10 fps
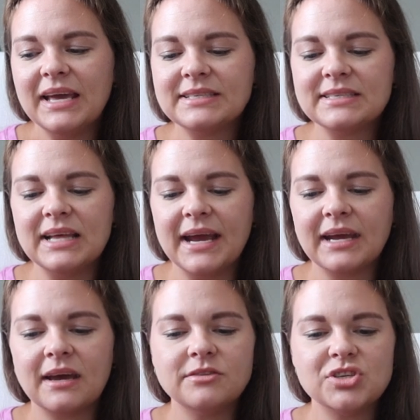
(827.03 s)
It's
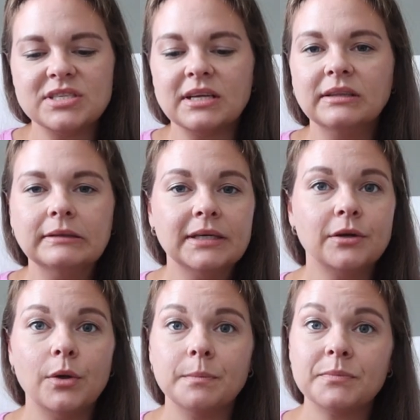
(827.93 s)
like just a
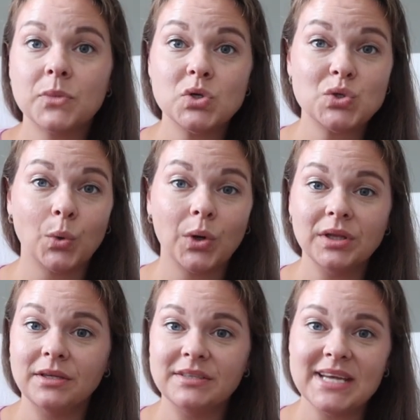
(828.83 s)
little
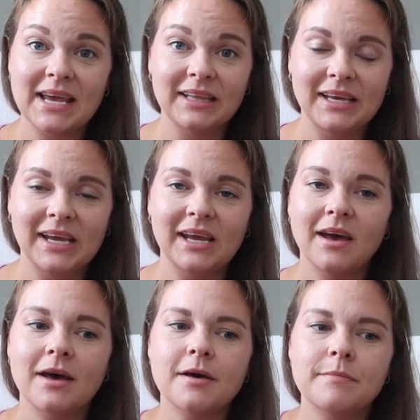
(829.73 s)
short little
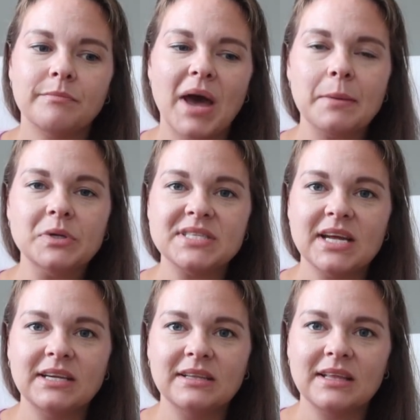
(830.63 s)
daily Bible
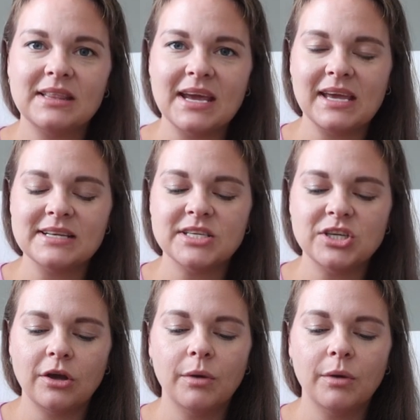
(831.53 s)
study that they get to do.